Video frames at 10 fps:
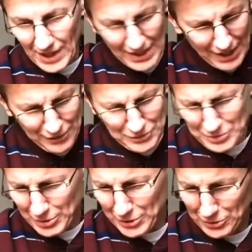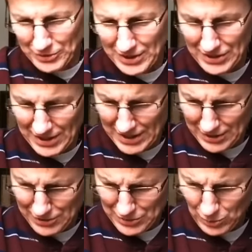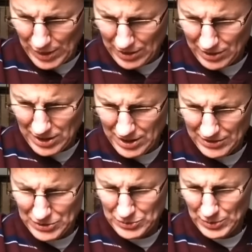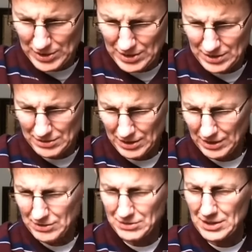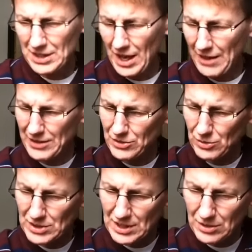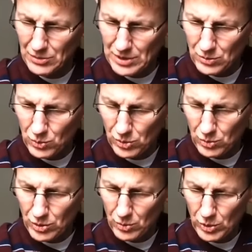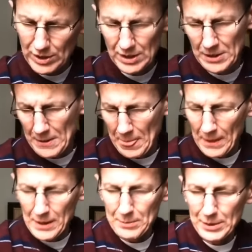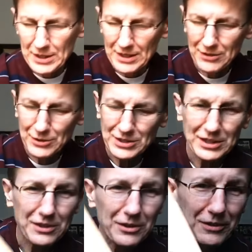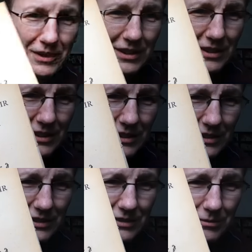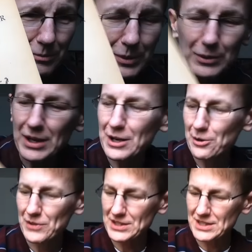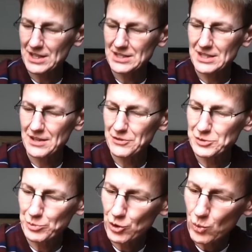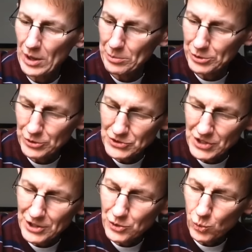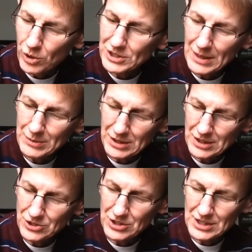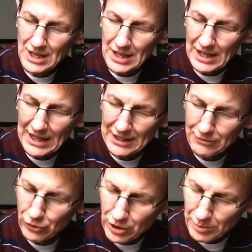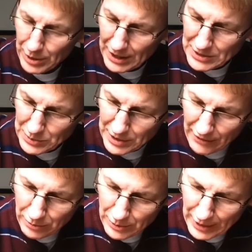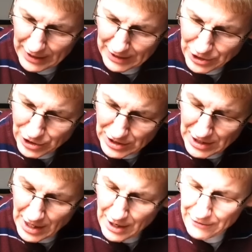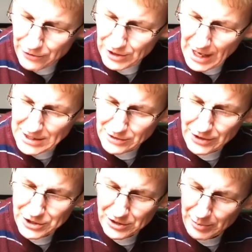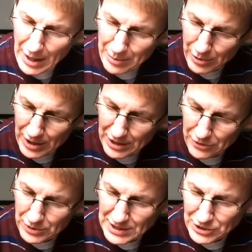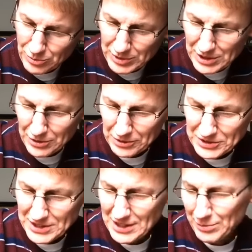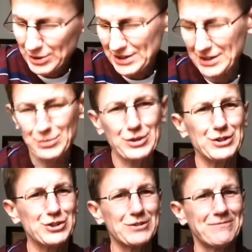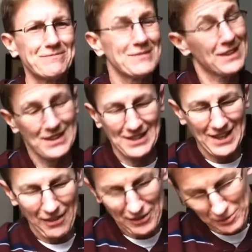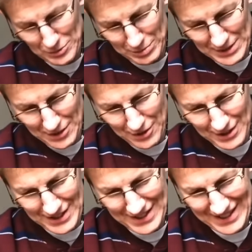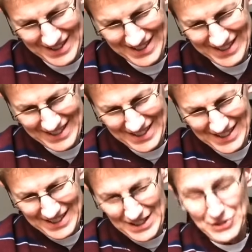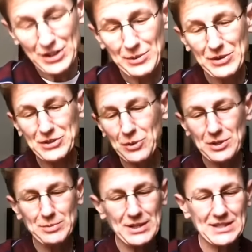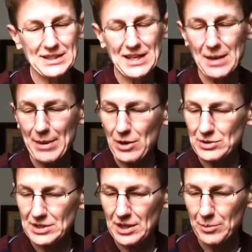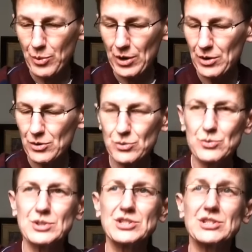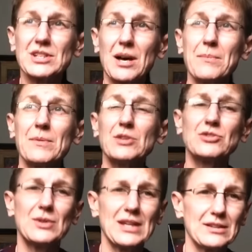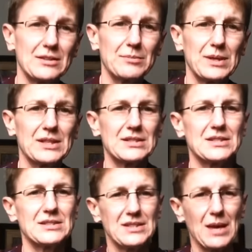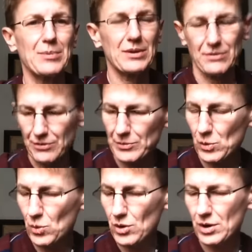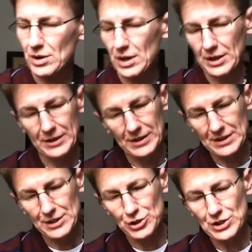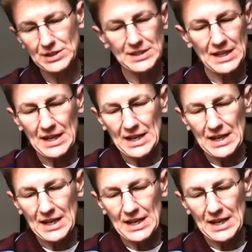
Yeah, there was a pretty cool thing on here as well. This was written, like, I think during, it said during World War I, but there's a little bit right here that says, "This book, while produced under wartime conditions, in full compliance with government regulations for the conservation of paper and other essential materials, is complete and unabridged." That was bizarre. So anyway, the story is basically about Poirot, who has just come to England because he's escaping from the war conditions.